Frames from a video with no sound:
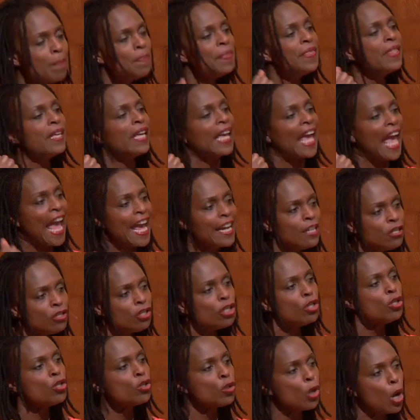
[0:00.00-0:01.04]
up the
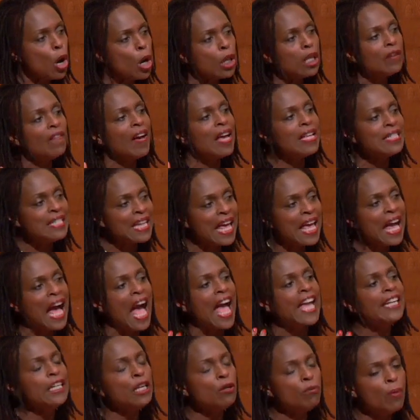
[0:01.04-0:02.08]
ancient scroll of Isaiah
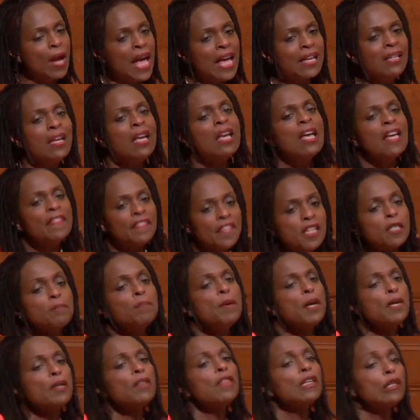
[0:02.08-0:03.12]
and he read, "The
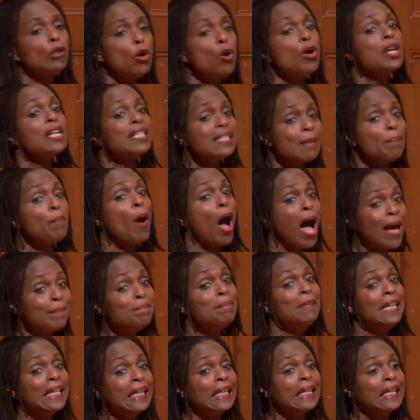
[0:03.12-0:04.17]
Spirit of the Lord is
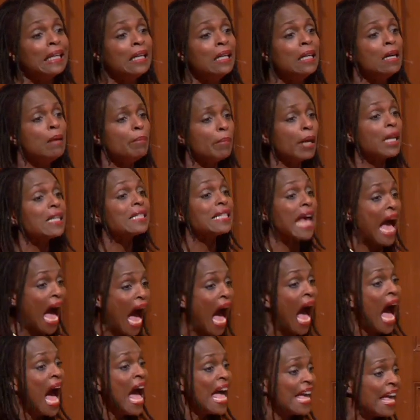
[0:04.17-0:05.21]
upon me because
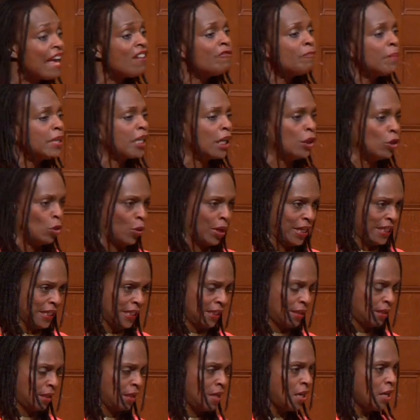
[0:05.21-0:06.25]
I have been
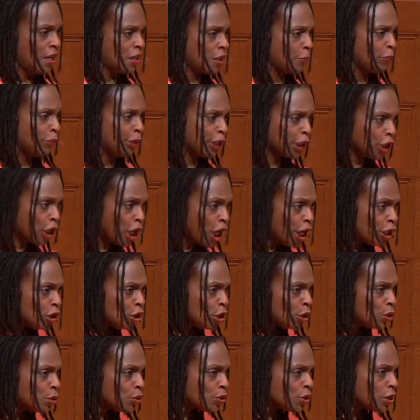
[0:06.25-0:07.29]
anointed to bring good
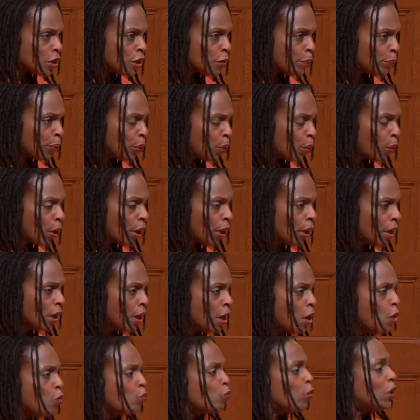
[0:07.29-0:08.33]
news to the poor,
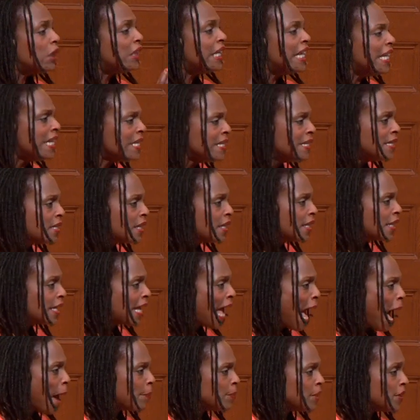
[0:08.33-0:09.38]
release to the
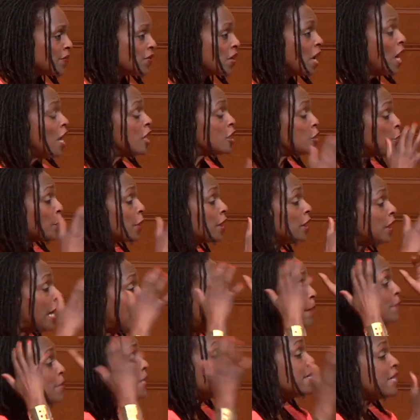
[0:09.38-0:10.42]
captives, to
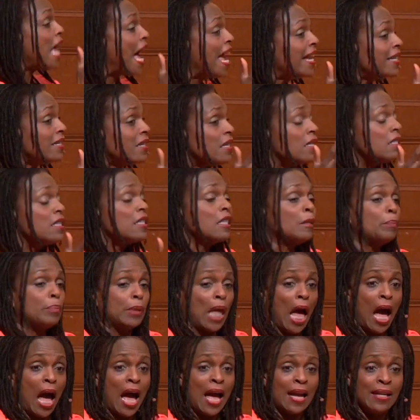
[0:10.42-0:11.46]
proclaim sight to the
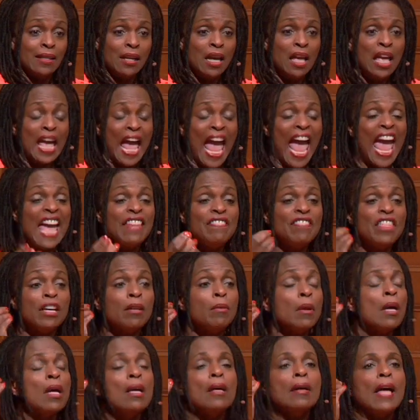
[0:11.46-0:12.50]
blind, and
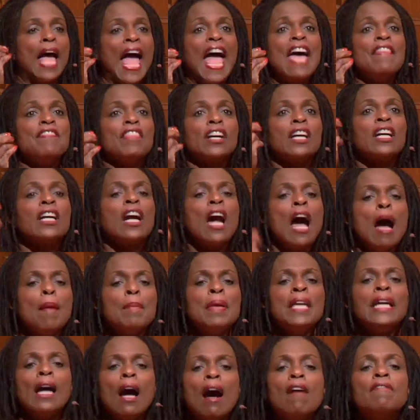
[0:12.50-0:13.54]
the
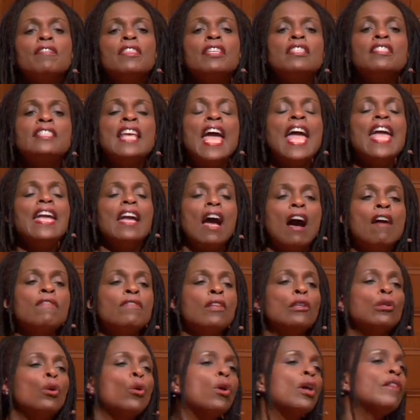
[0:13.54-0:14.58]
coming of the day of
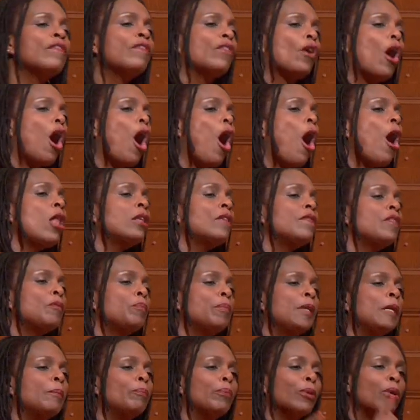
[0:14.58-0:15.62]
the Lord for all of the
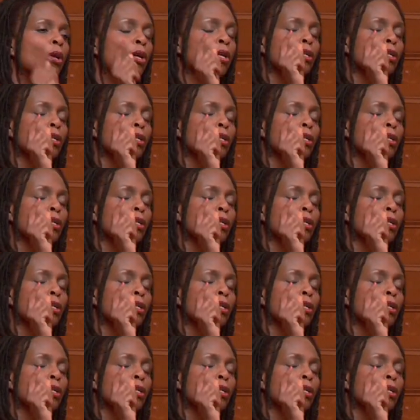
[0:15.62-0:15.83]
people."